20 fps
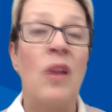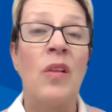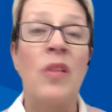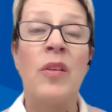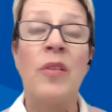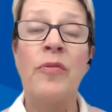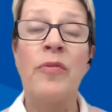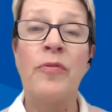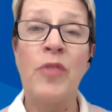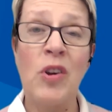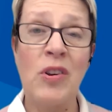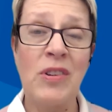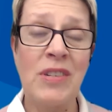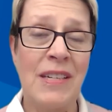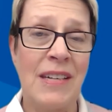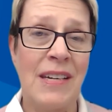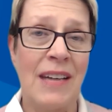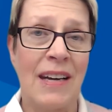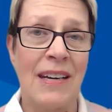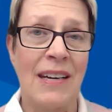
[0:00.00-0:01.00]
The
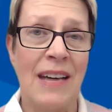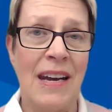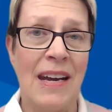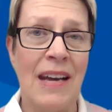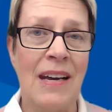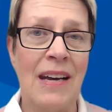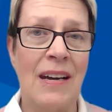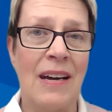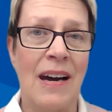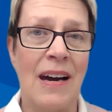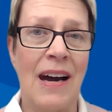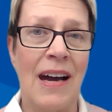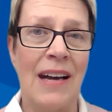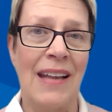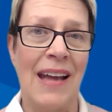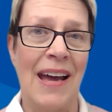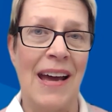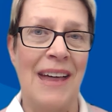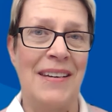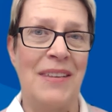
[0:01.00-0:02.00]
first technique I'd
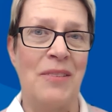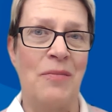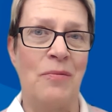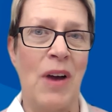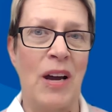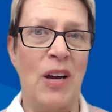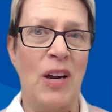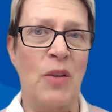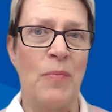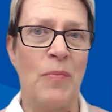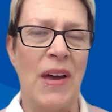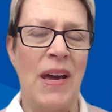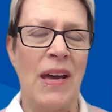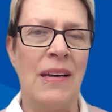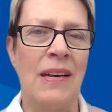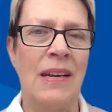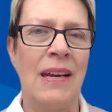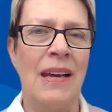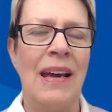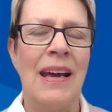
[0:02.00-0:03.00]
like to
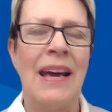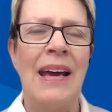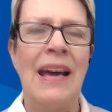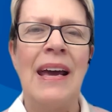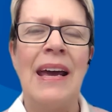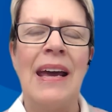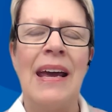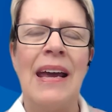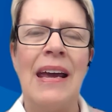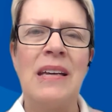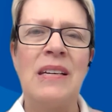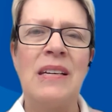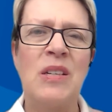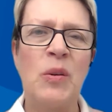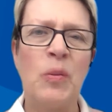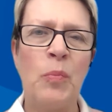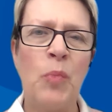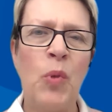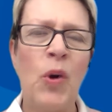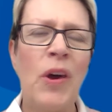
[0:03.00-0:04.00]
recommend is
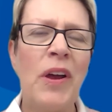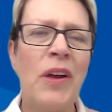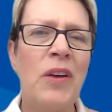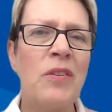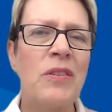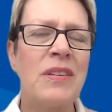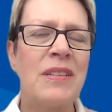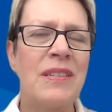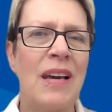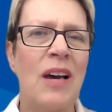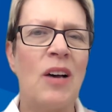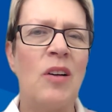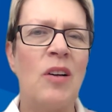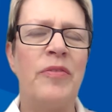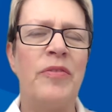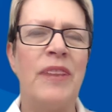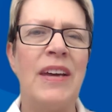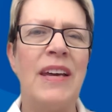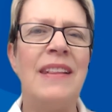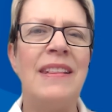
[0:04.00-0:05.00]
to put
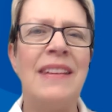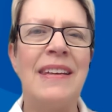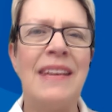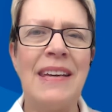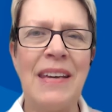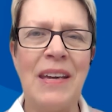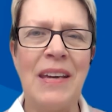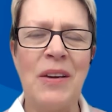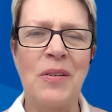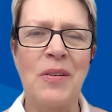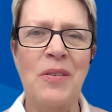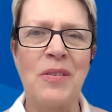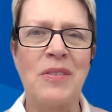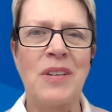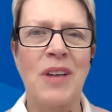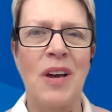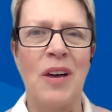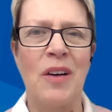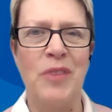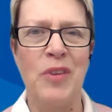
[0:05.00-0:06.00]
yourself in the
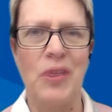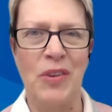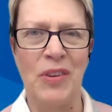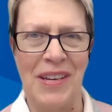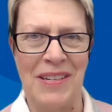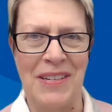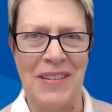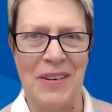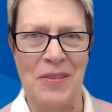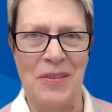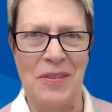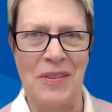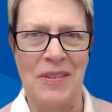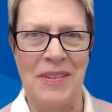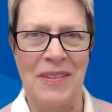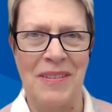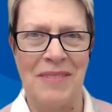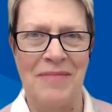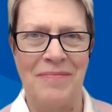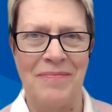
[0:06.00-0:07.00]
ears of your
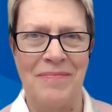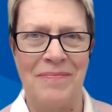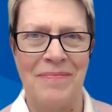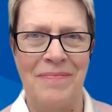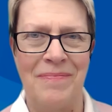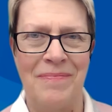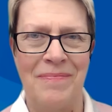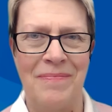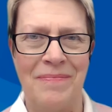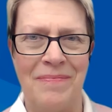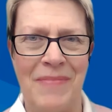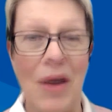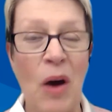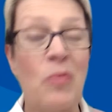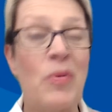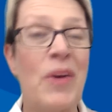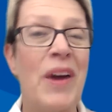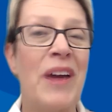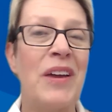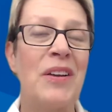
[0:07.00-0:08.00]
listeners. Now,
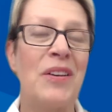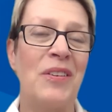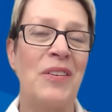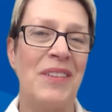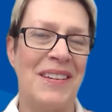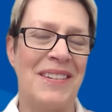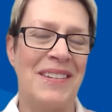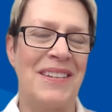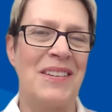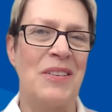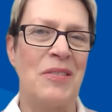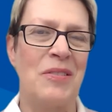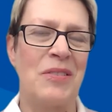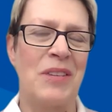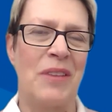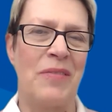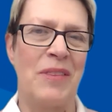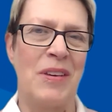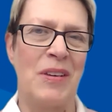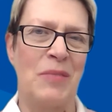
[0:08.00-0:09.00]
regular listeners
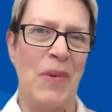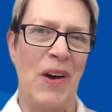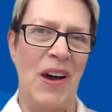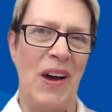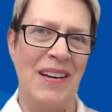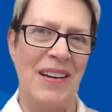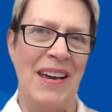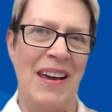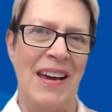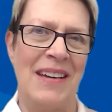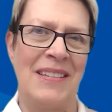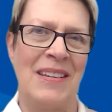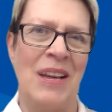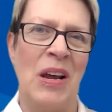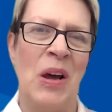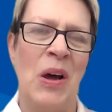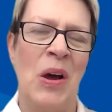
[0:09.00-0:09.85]
of this podcast